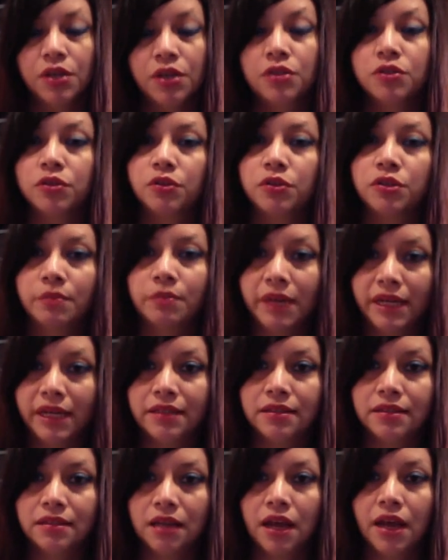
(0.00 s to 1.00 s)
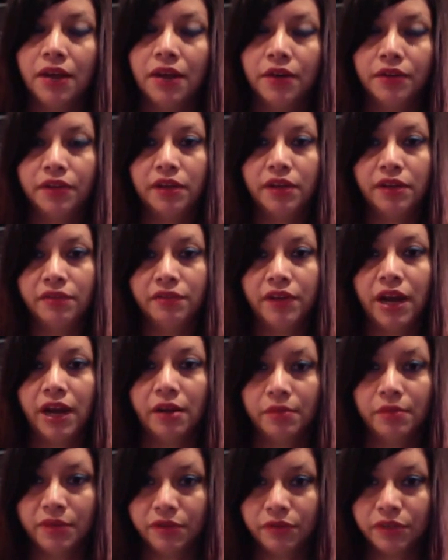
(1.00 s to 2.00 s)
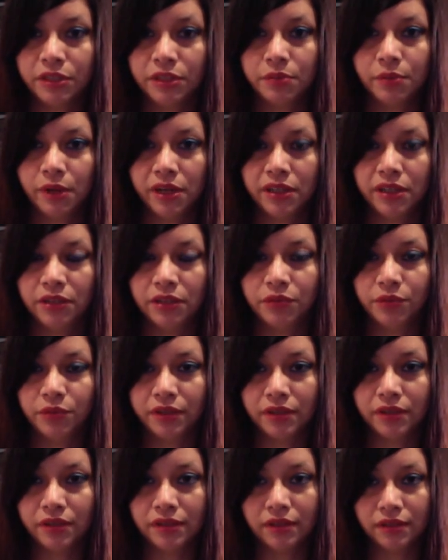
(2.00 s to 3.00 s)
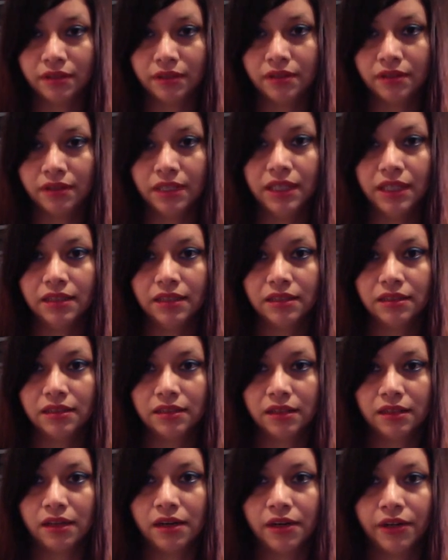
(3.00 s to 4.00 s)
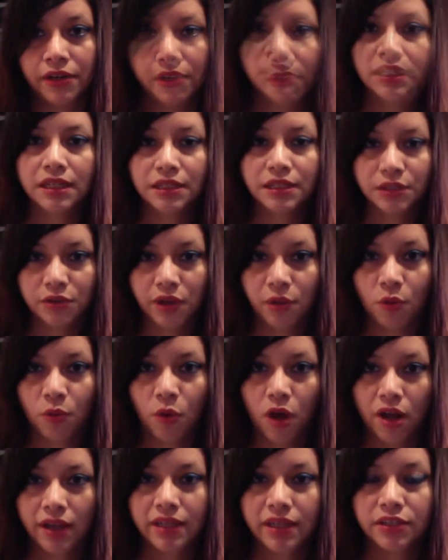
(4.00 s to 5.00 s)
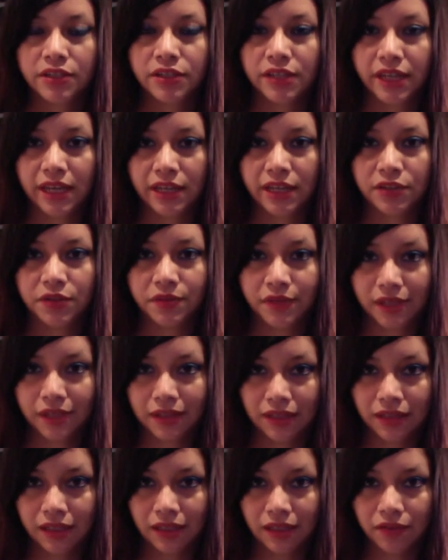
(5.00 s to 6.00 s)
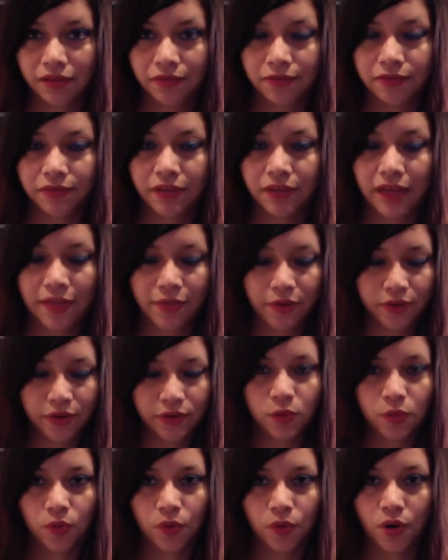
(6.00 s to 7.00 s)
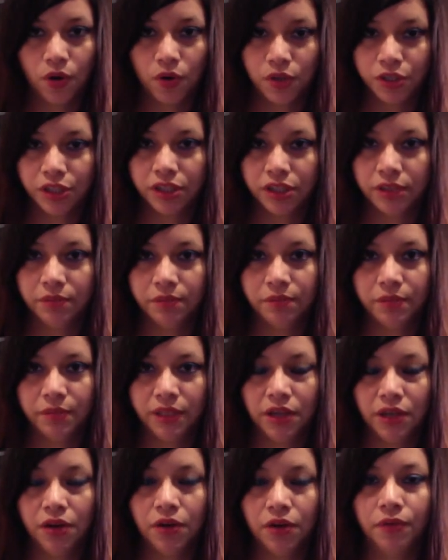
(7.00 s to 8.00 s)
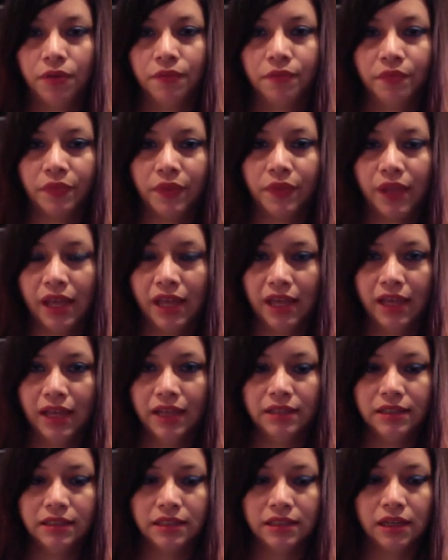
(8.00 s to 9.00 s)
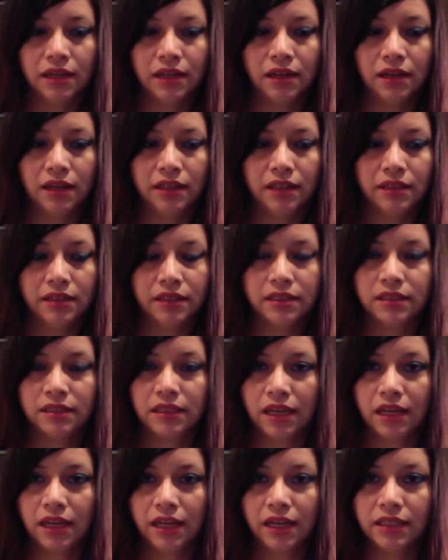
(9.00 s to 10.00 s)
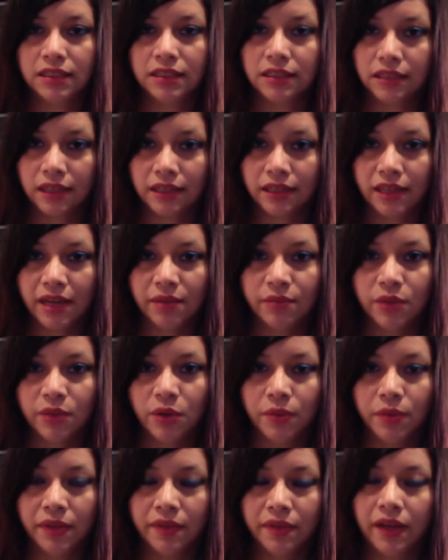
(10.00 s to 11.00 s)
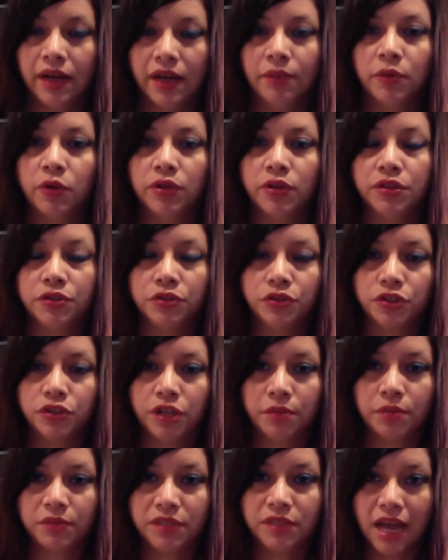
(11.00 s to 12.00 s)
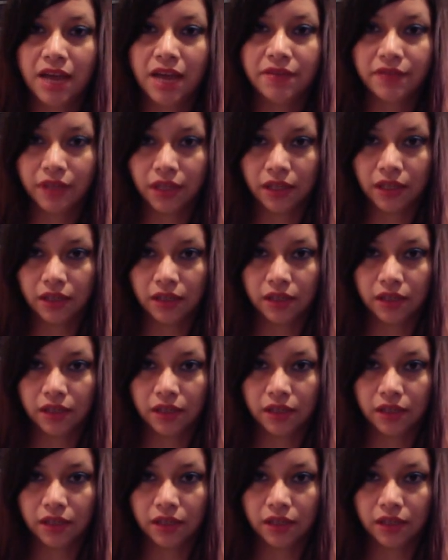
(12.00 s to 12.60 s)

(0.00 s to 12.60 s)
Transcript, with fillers: So to my desire, the environment responded with this scenario. So I'm walking to the edge of the cliff and there's ocean below, and I decide at that moment that I'm going to dive in.